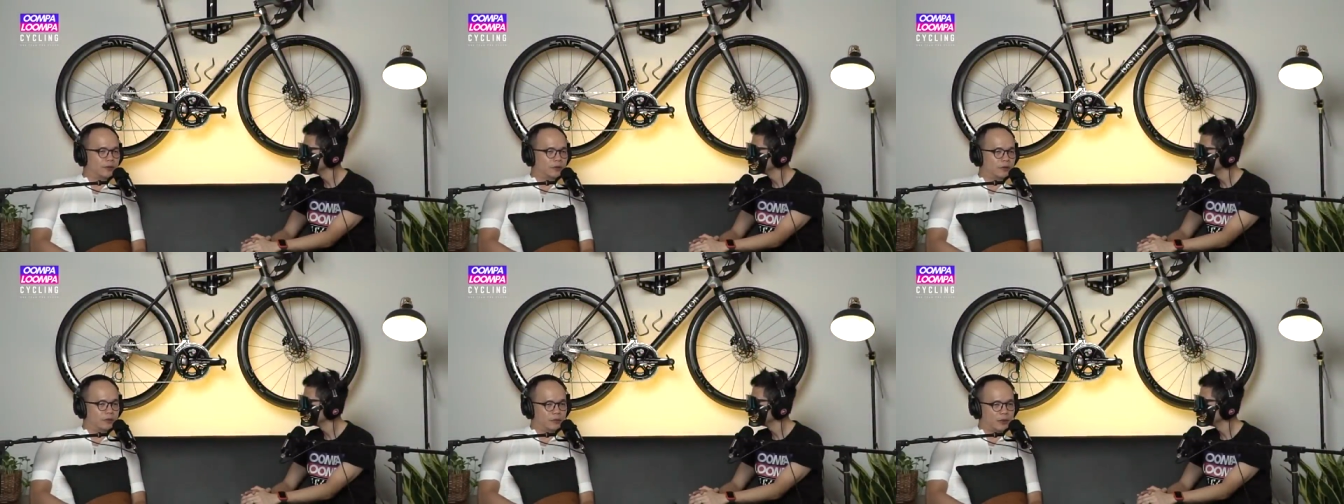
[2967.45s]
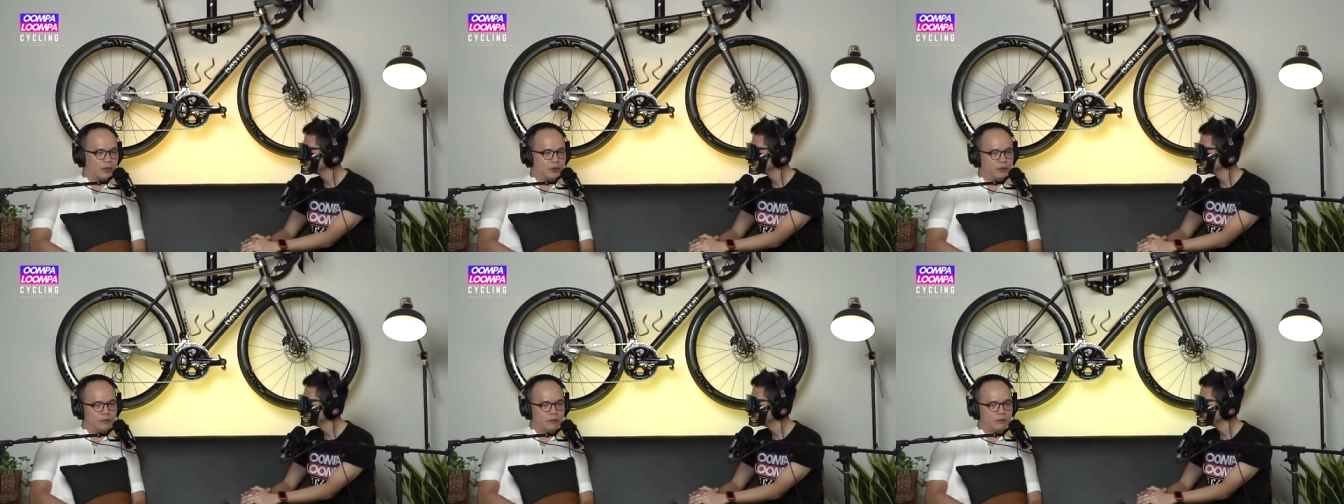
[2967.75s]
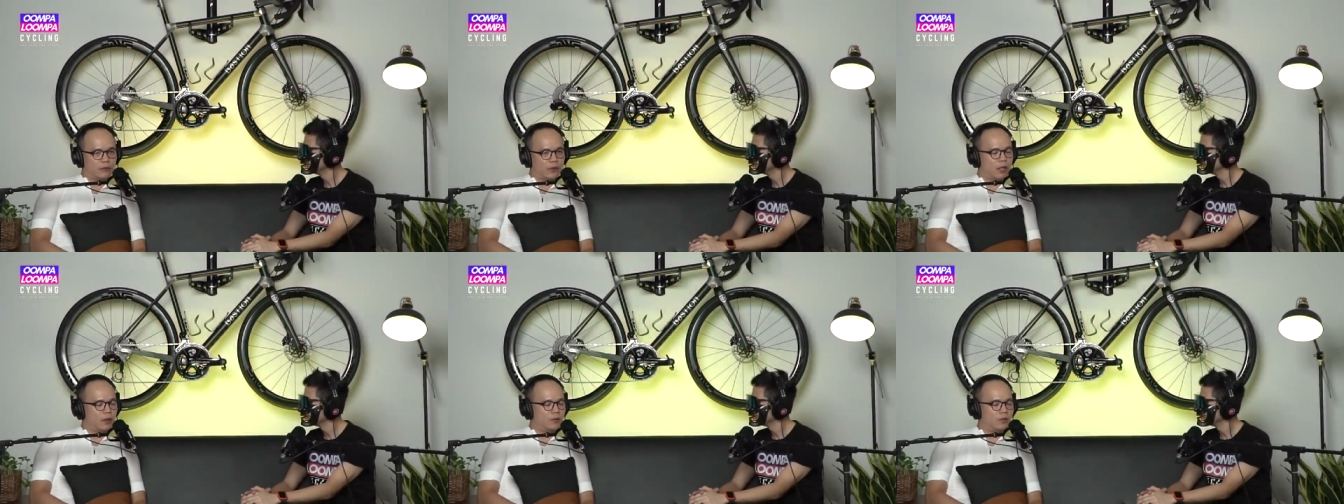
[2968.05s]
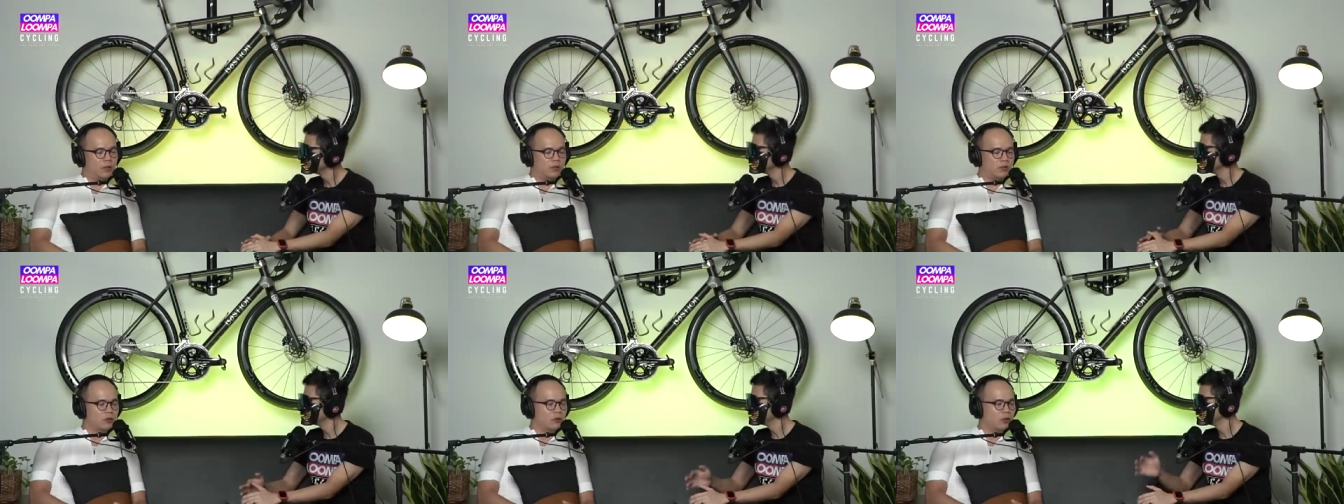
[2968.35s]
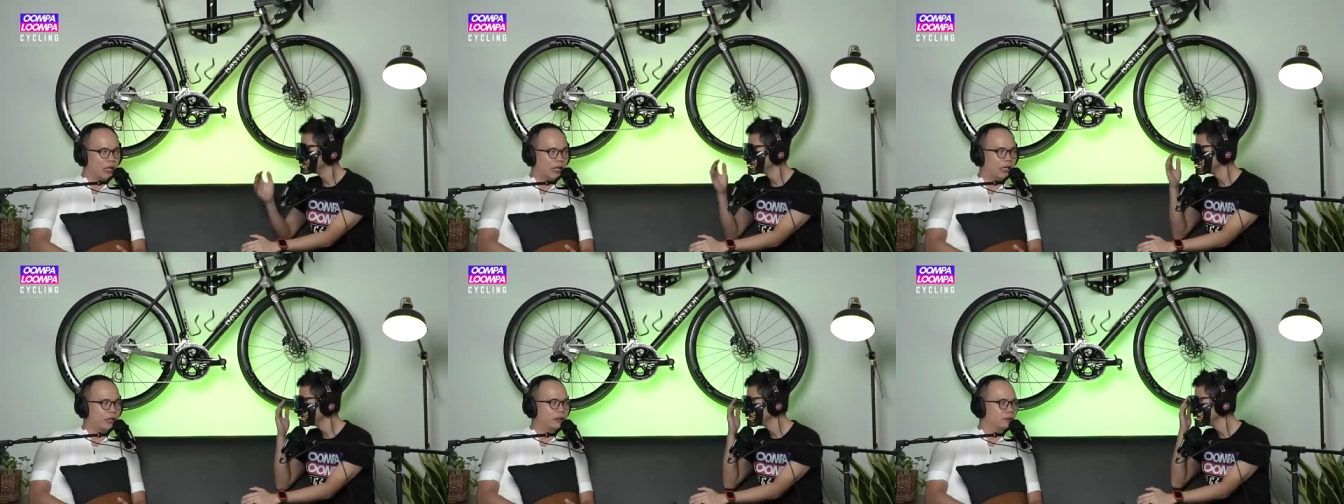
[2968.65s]
So but, but I work so
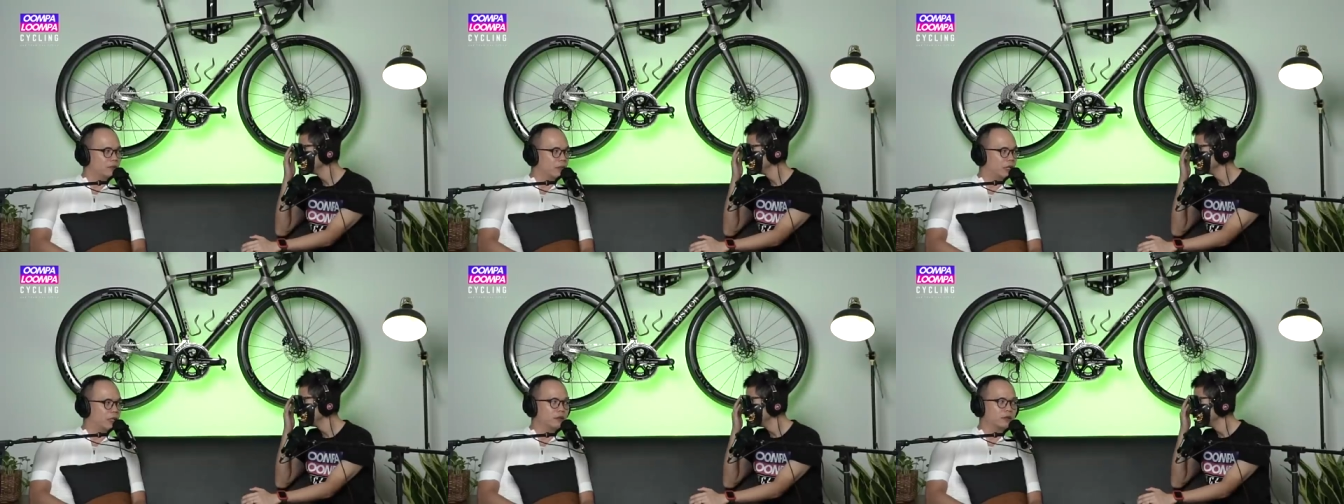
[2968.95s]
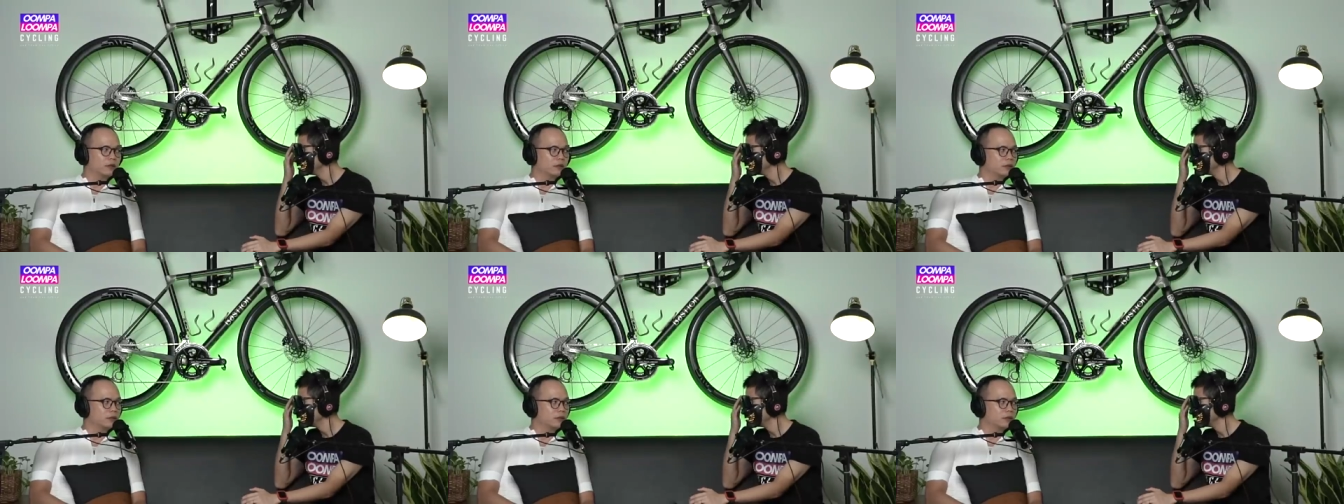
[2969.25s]
hard, man.